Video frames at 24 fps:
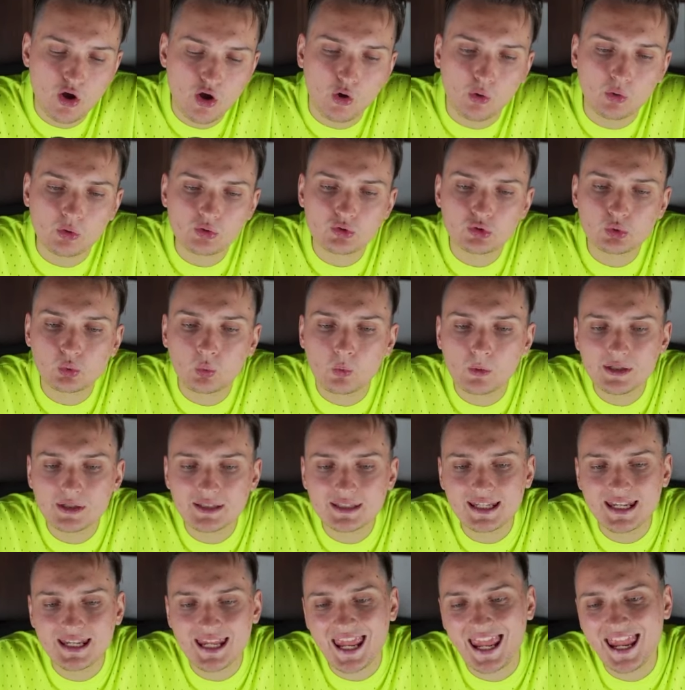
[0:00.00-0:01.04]
On
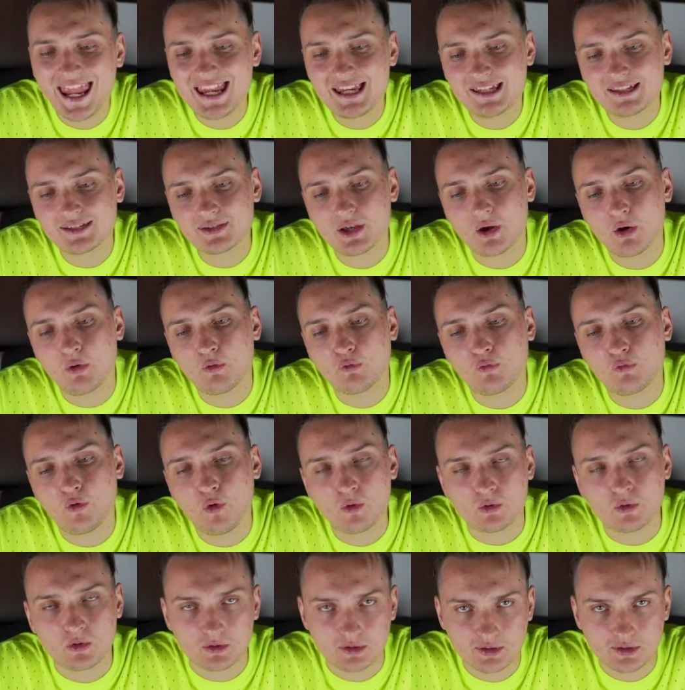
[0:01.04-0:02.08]
28th of
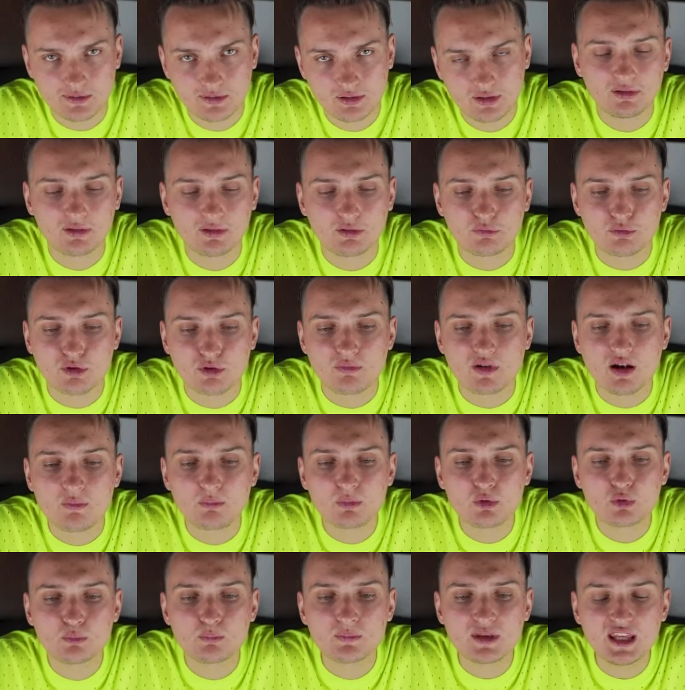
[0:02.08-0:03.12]
August,
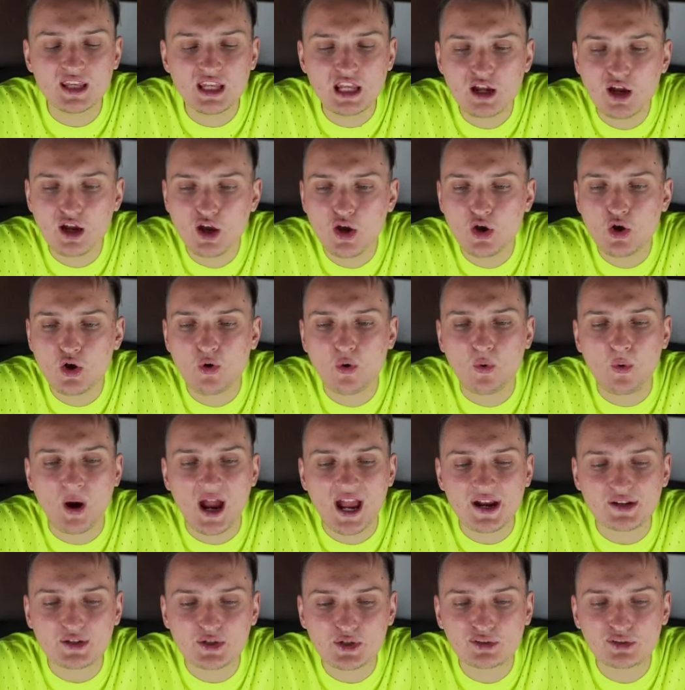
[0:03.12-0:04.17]
remember me who
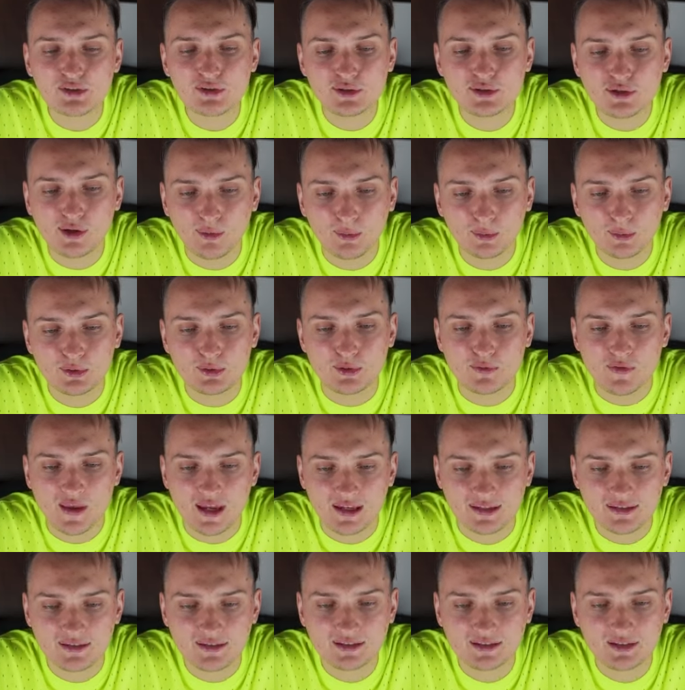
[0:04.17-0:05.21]
actually told you
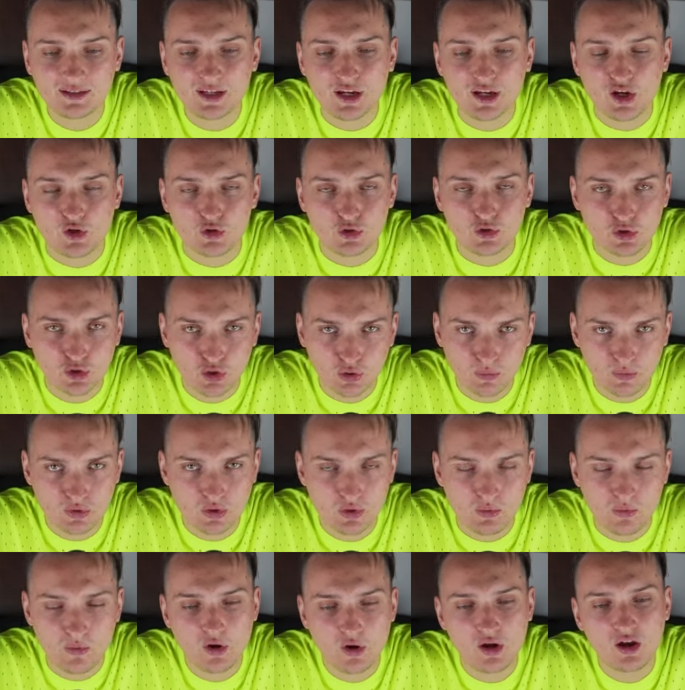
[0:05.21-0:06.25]
that and showed
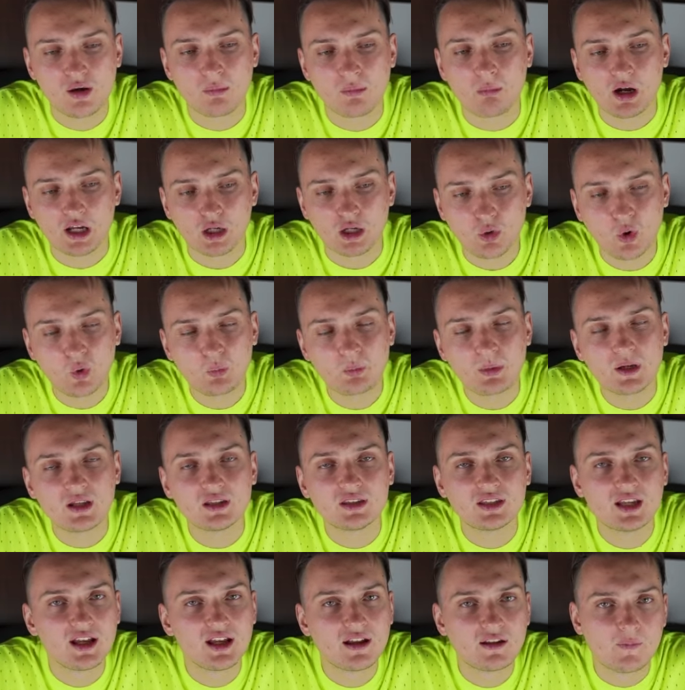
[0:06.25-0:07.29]
you by
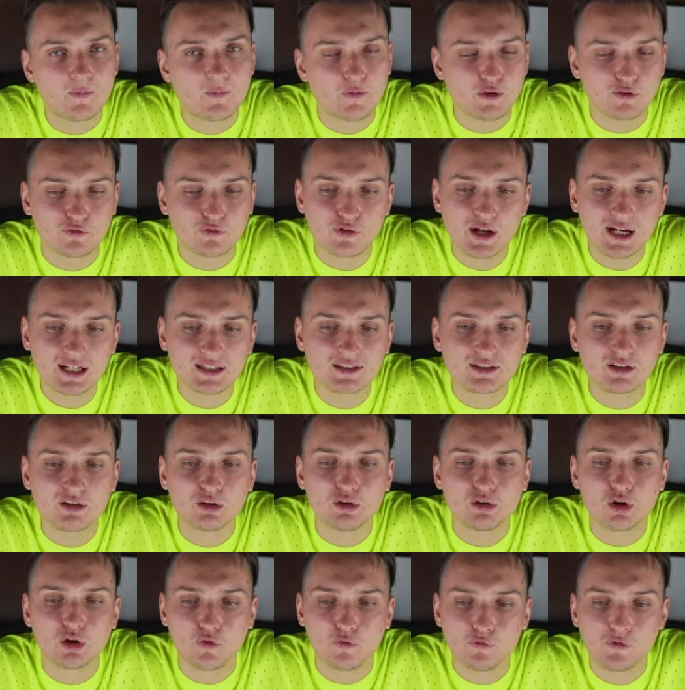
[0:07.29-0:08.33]
copying the
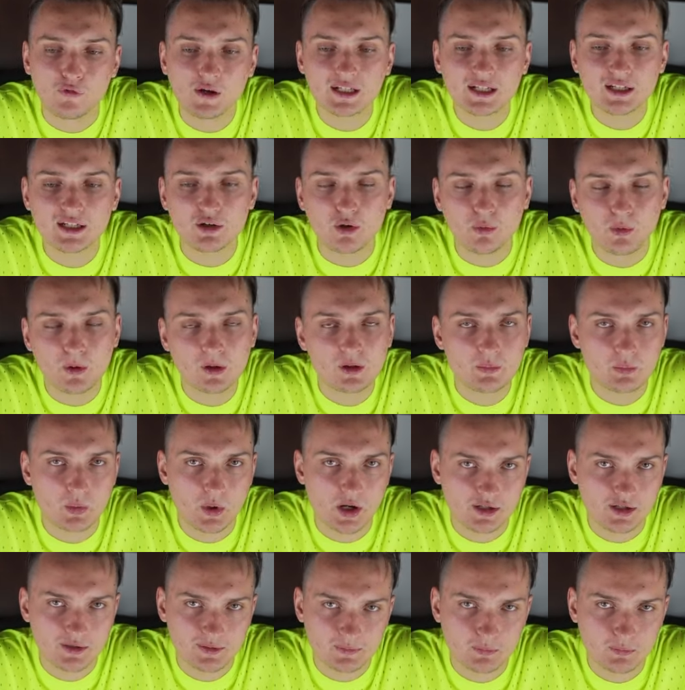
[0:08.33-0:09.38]
fractal of fucking oil
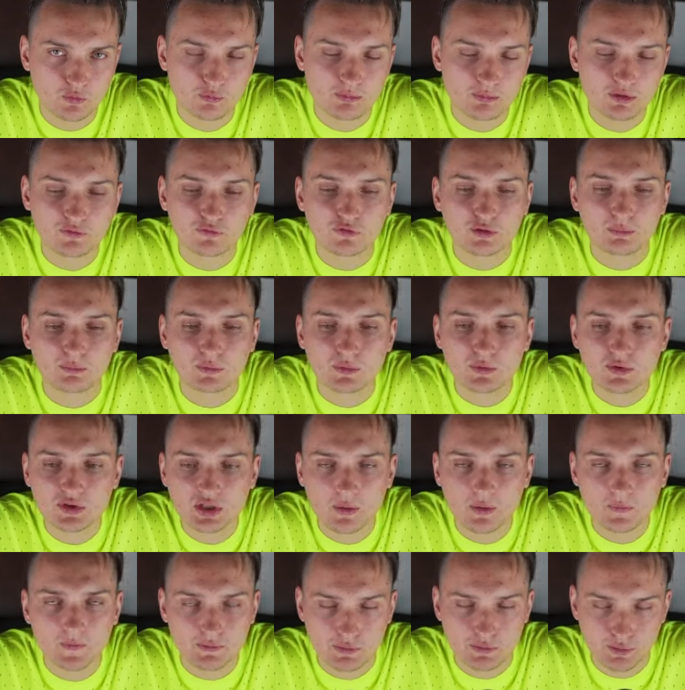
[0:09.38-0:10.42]
price movement from
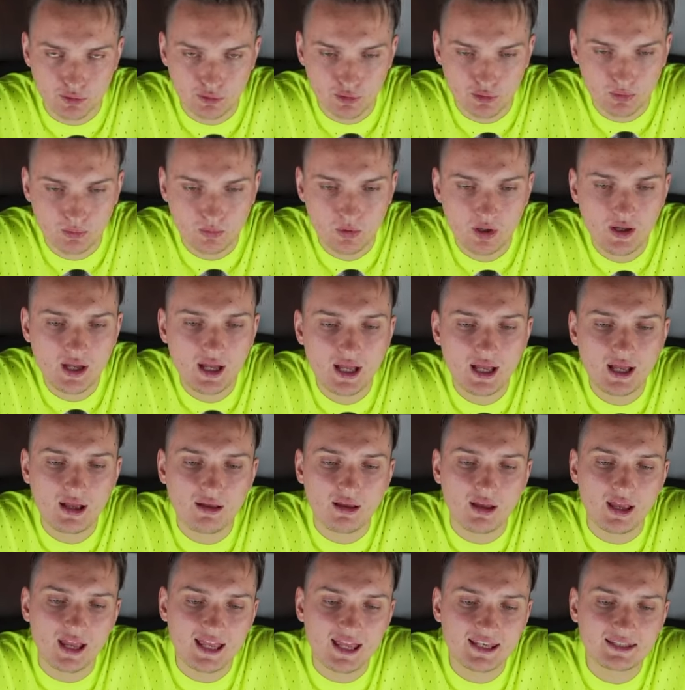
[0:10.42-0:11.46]
2002
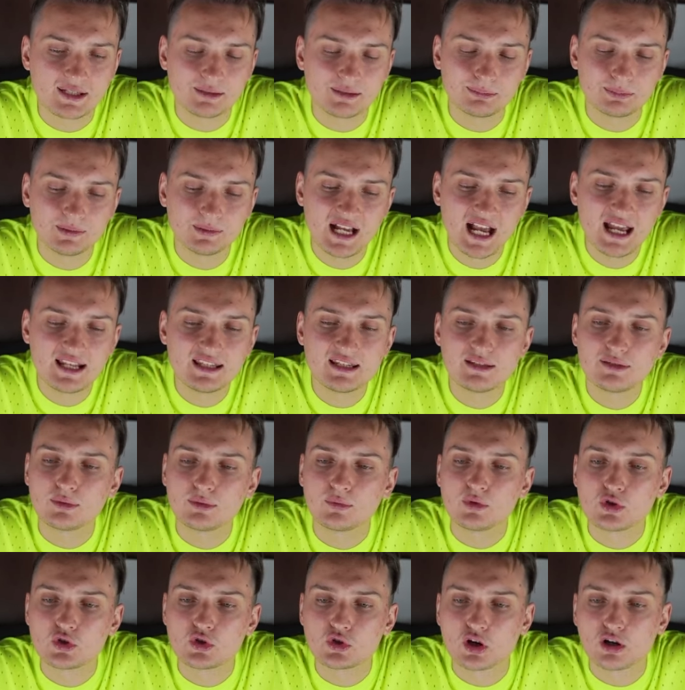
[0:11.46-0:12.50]
and applying it to
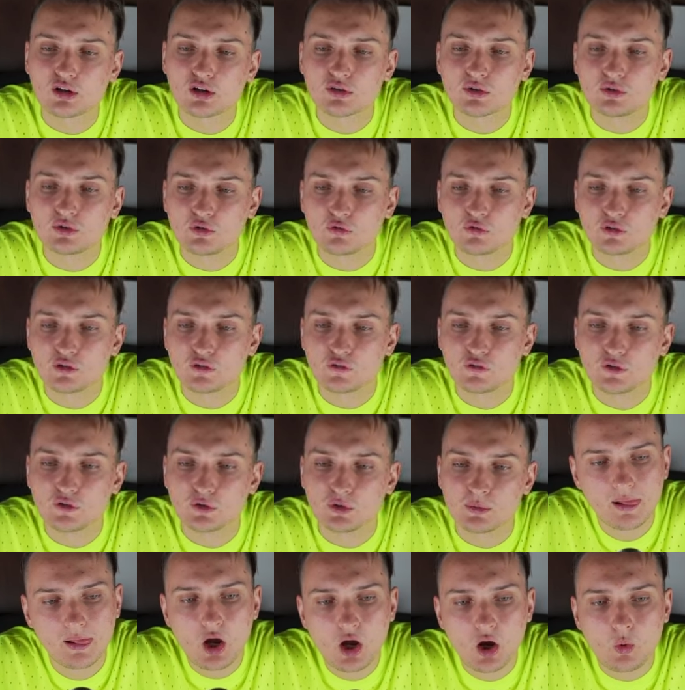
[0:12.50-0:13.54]
the chart of
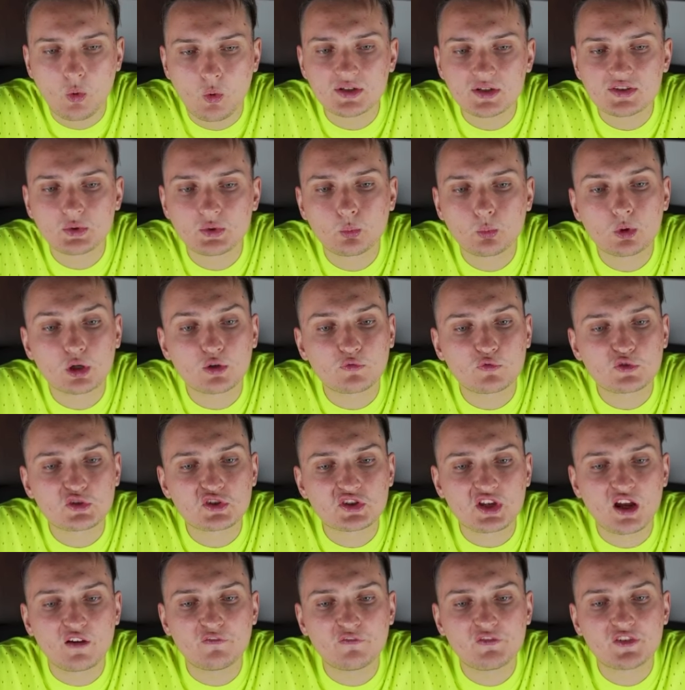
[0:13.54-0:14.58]
Ethereum. What's the word for
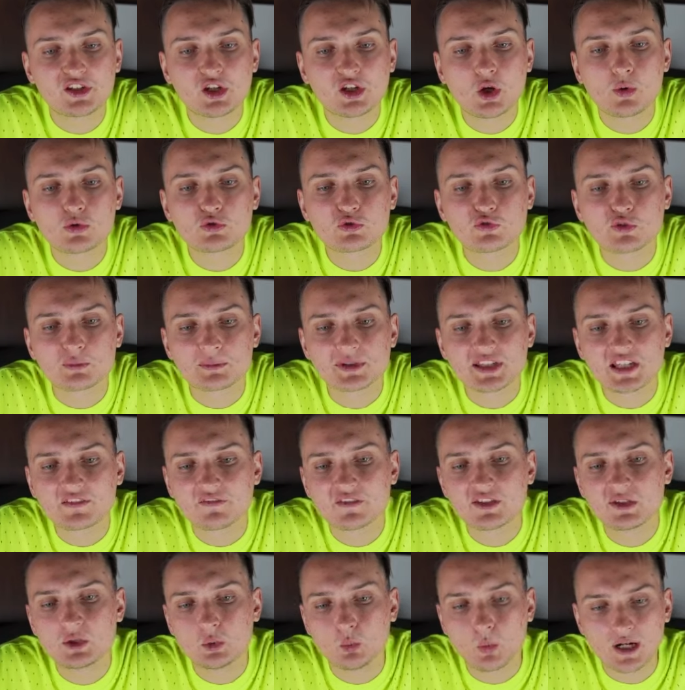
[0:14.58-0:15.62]
something that goes from
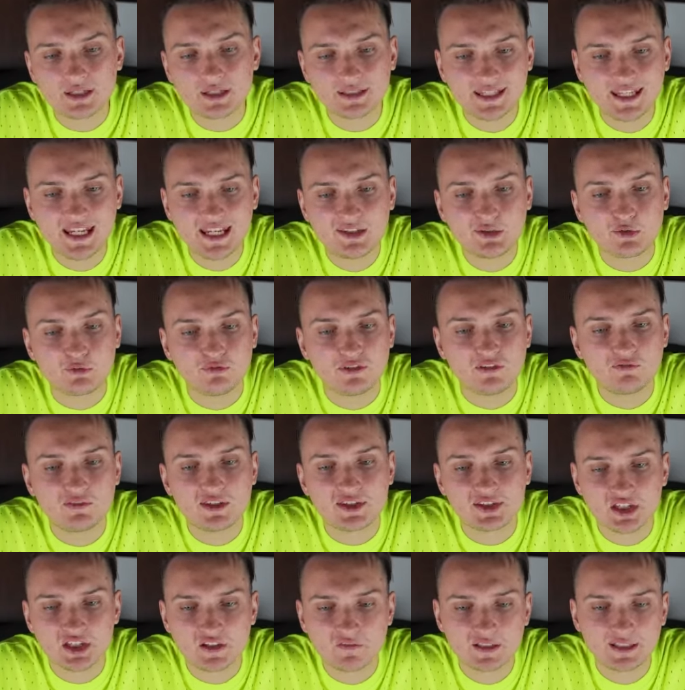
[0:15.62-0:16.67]
71k to
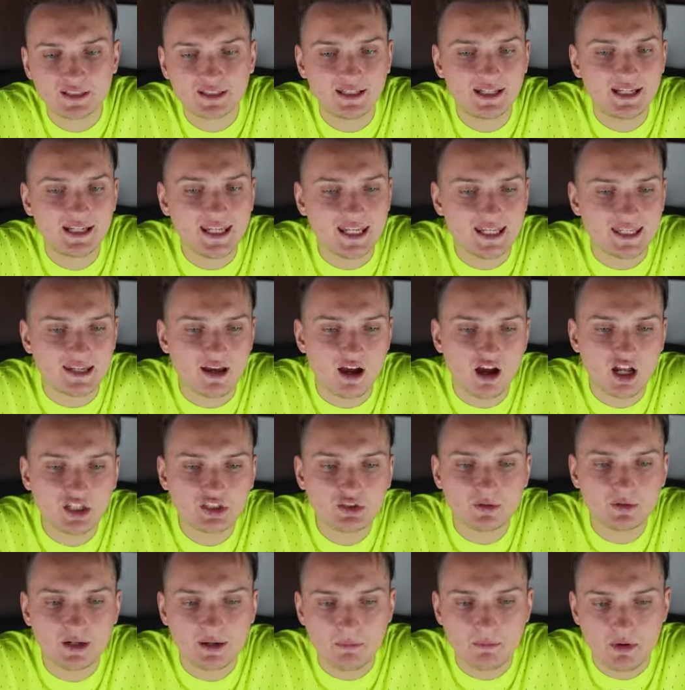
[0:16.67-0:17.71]
57k in
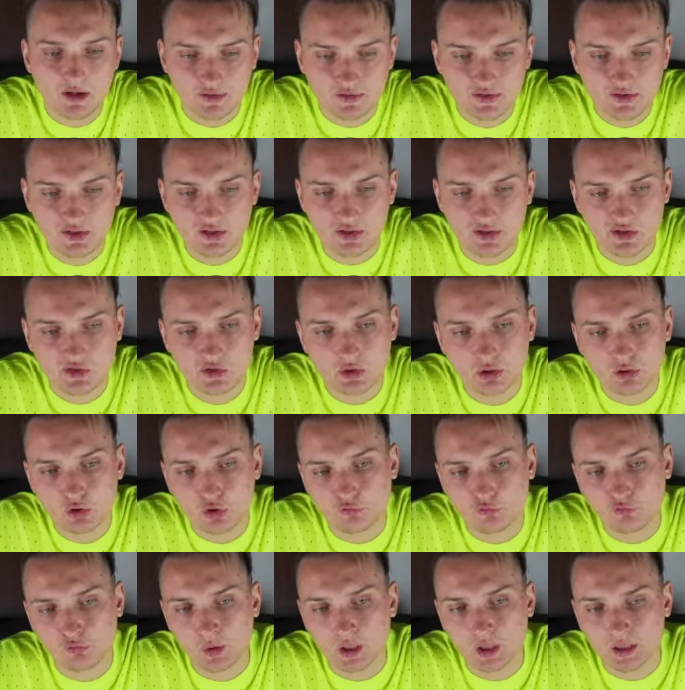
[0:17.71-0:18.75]
under a month? Store
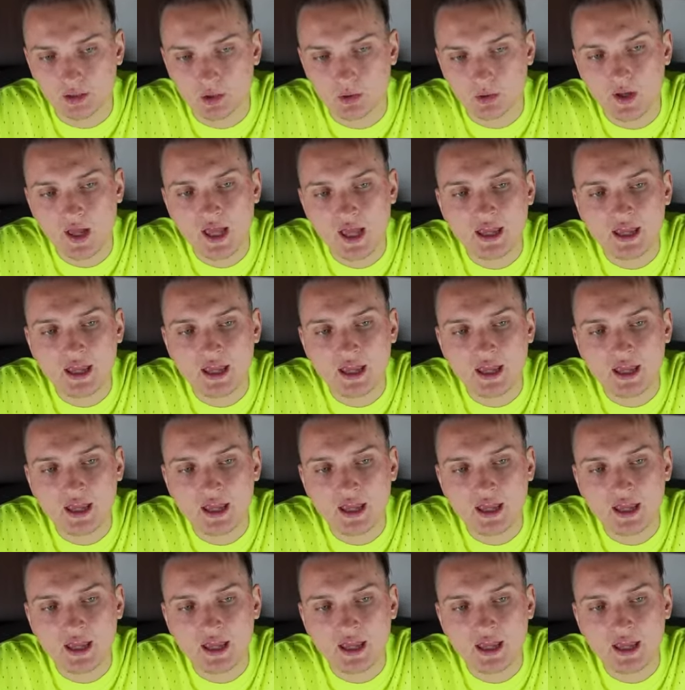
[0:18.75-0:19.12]
of value.